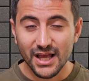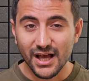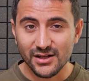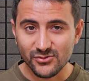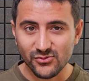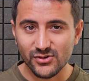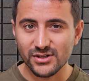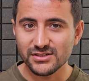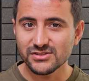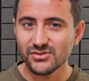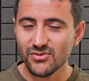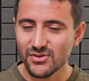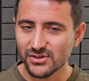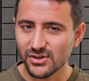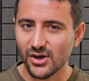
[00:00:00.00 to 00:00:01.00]
At
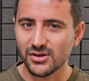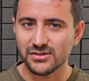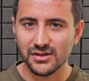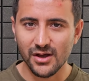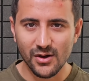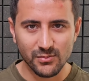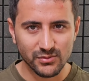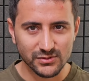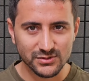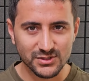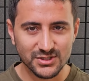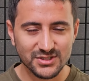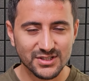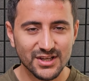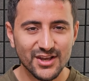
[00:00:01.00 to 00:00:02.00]
first, the doctor
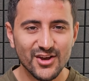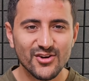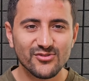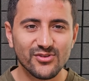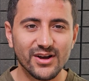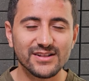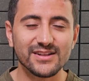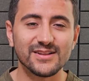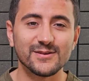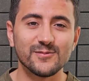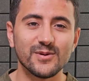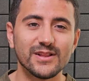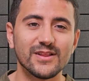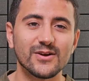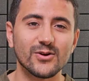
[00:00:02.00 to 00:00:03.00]
opposes. Finally,
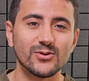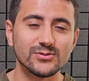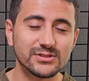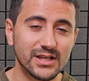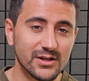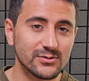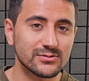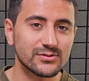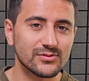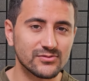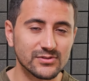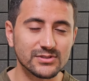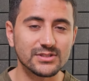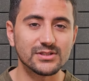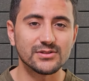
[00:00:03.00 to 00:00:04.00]
Bella goes out to
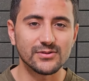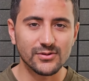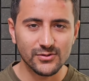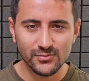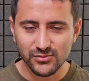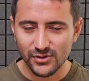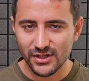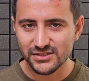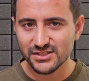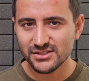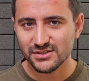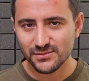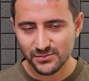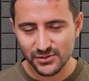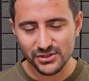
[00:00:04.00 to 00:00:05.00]
visit new
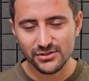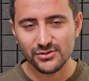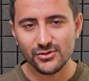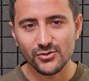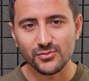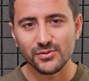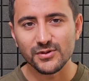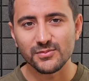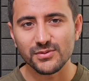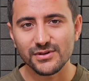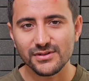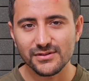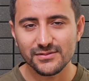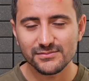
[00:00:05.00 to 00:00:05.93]
places and meet new people.